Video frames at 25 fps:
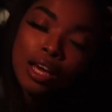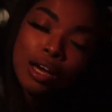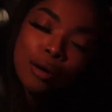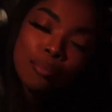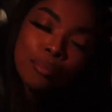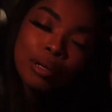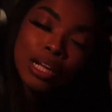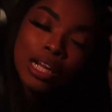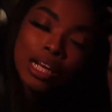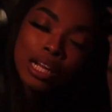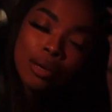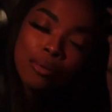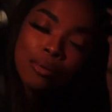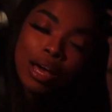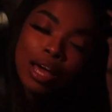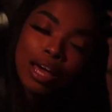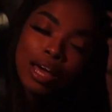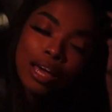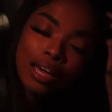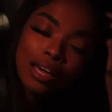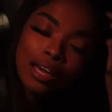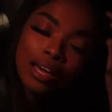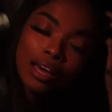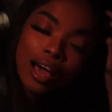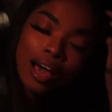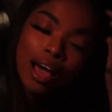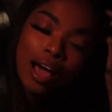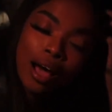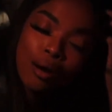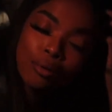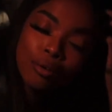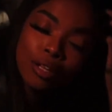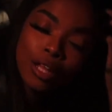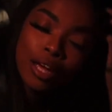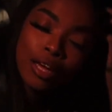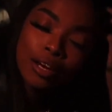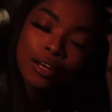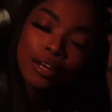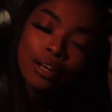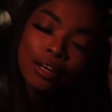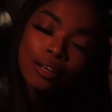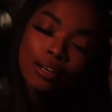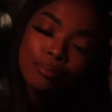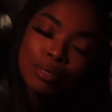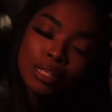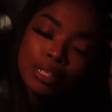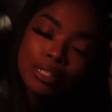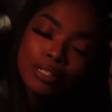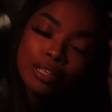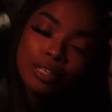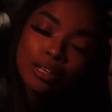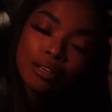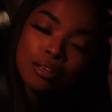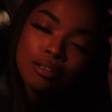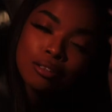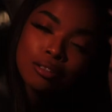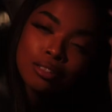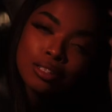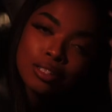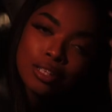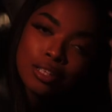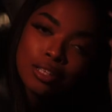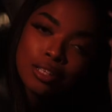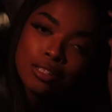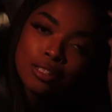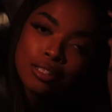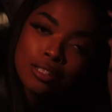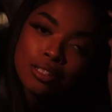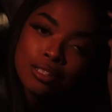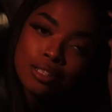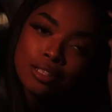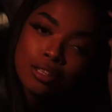But anyway, an hour later, Benzo says,